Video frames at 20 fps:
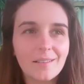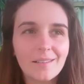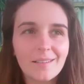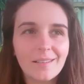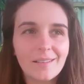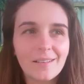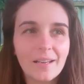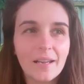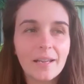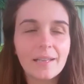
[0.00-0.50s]

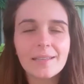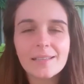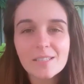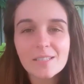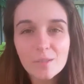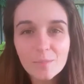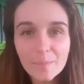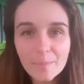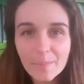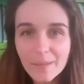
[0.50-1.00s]
and this
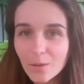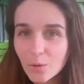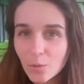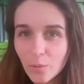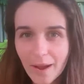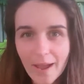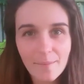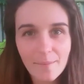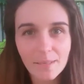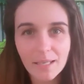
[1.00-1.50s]
would be all
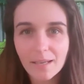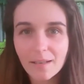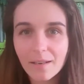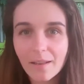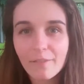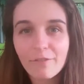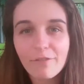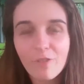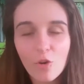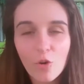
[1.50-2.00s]
happening at like
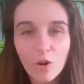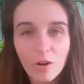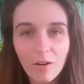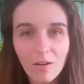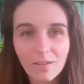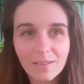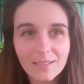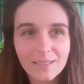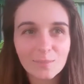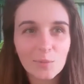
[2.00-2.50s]
4 o'clock in
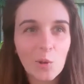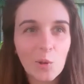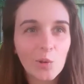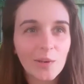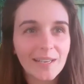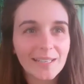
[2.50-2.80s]
the morning.